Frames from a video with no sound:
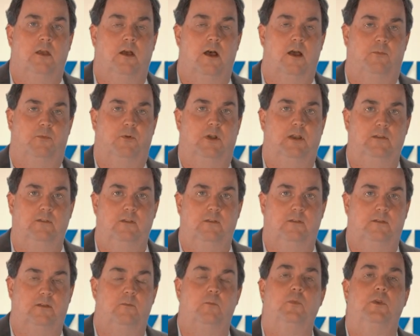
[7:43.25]
operating
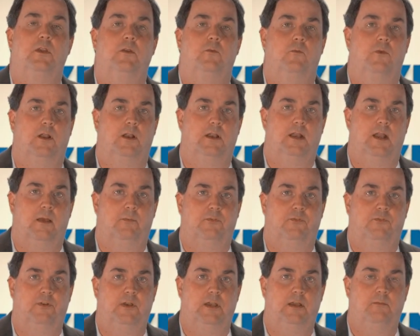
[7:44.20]
system can run in
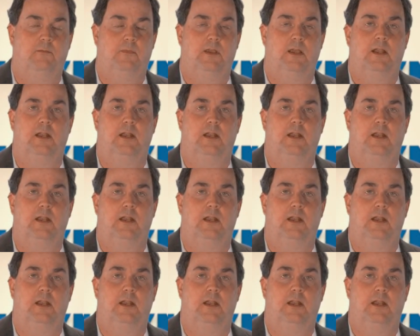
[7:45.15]
Appstream,